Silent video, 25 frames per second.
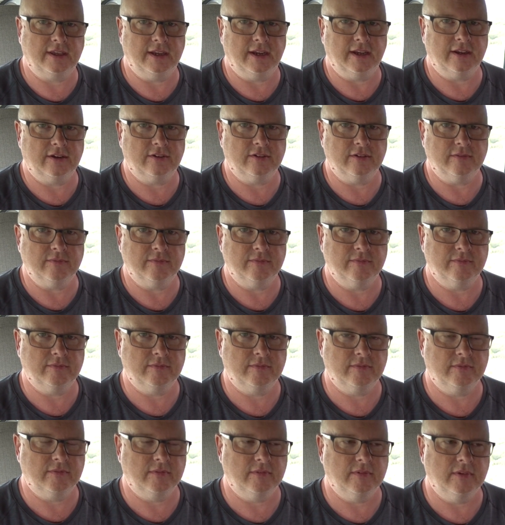connection,
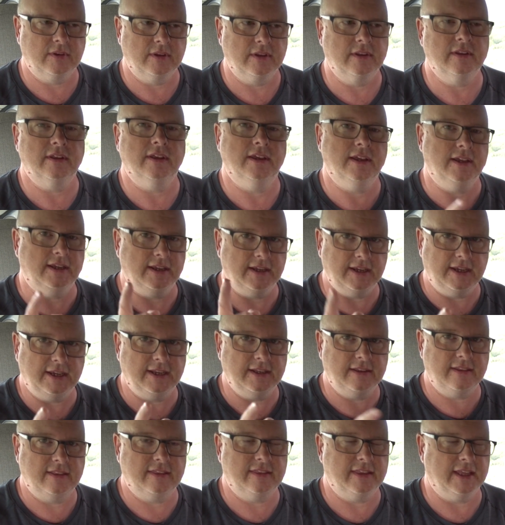
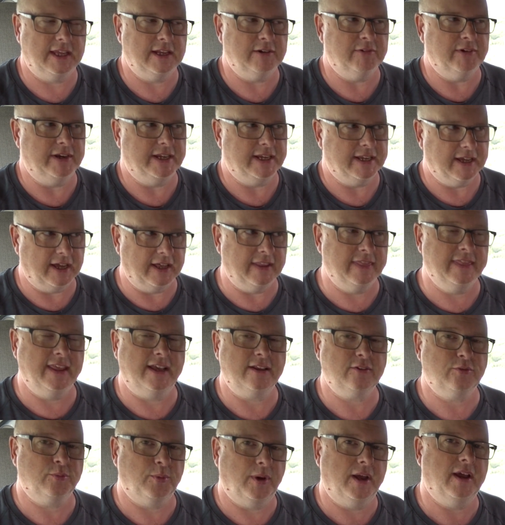in theory. And
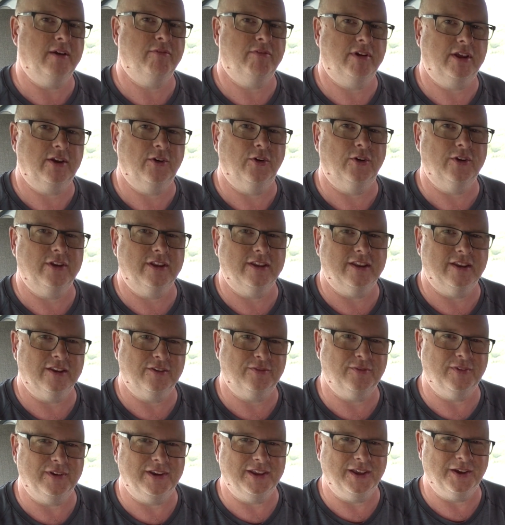that's why I've recorded
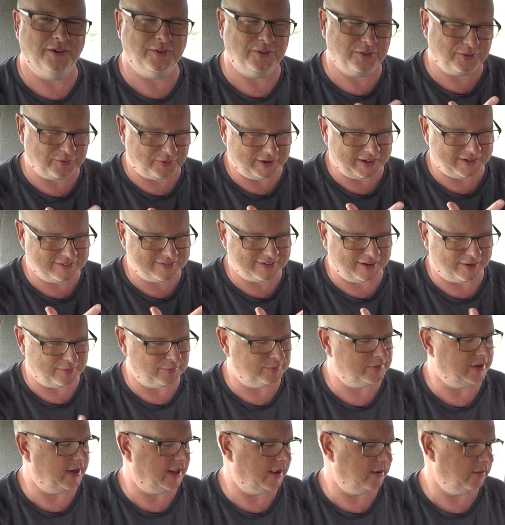this video 3
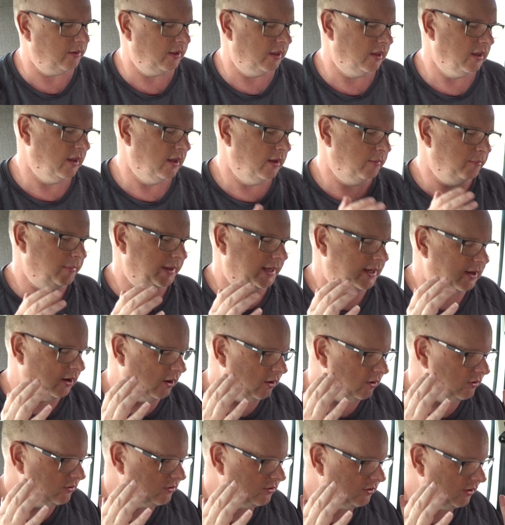times now,
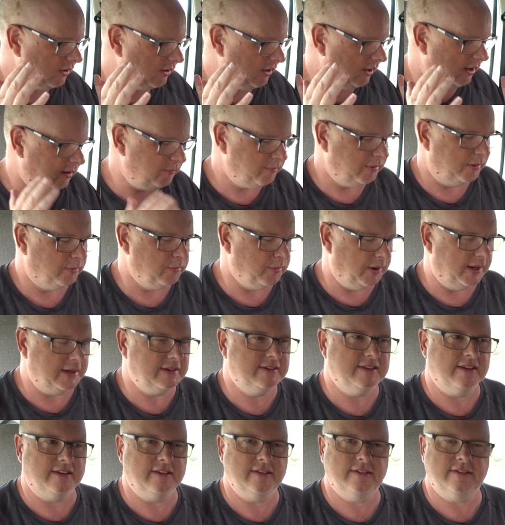because I've been
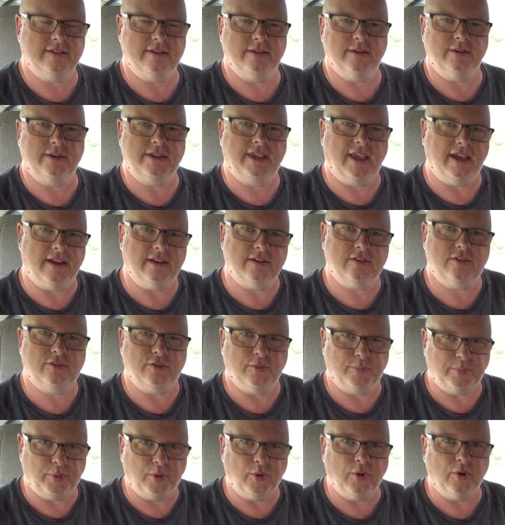waiting to get
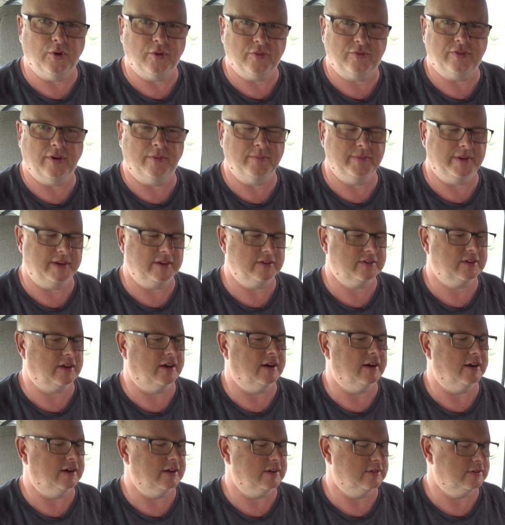support from these
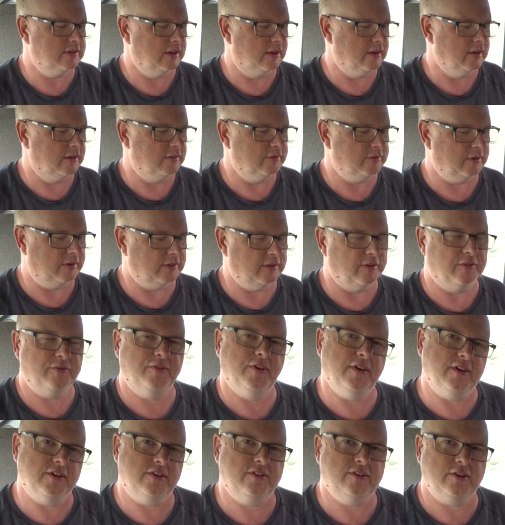guys. From the
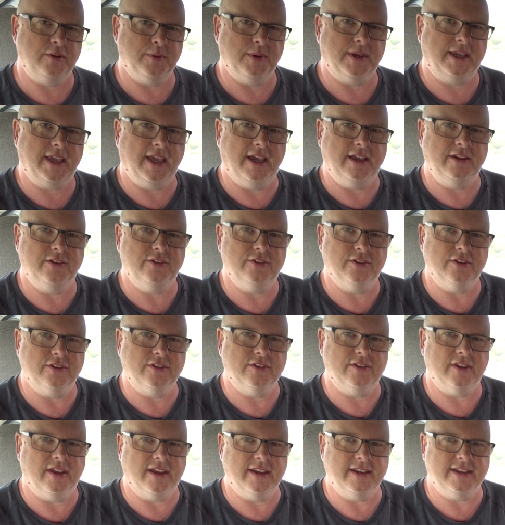first 2
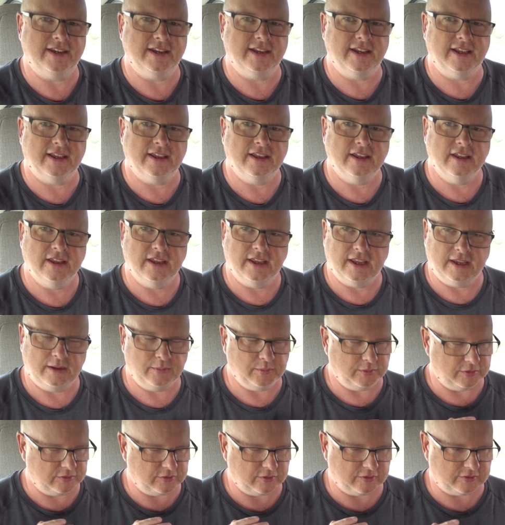occasions that I did it,
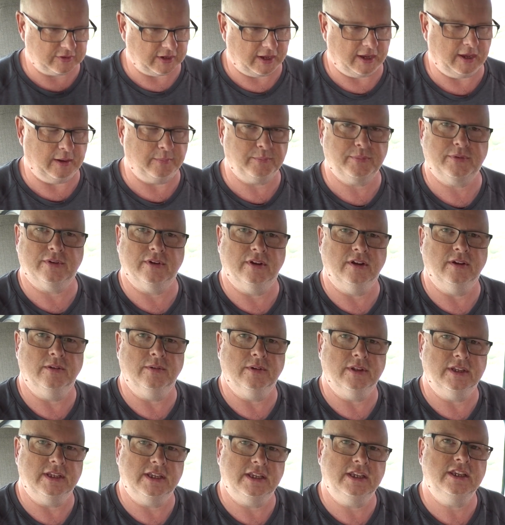it was just
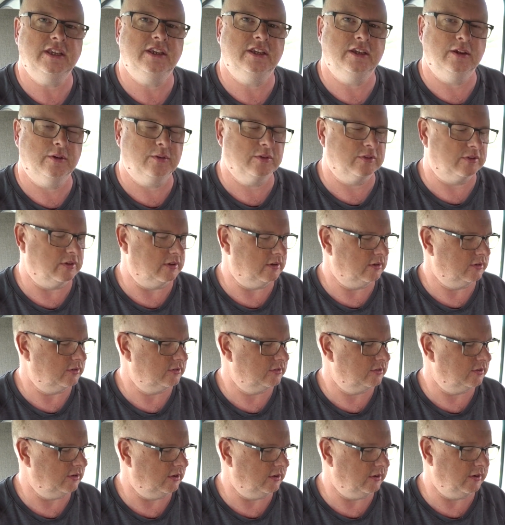absolutely
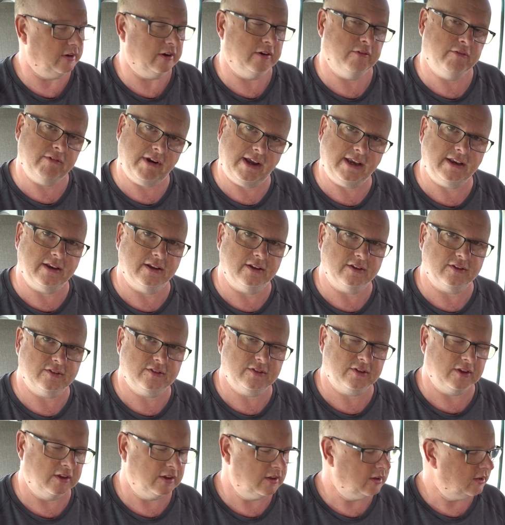useless and
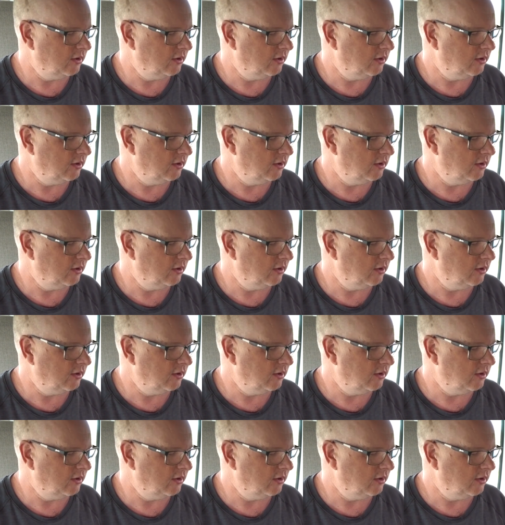horrendous.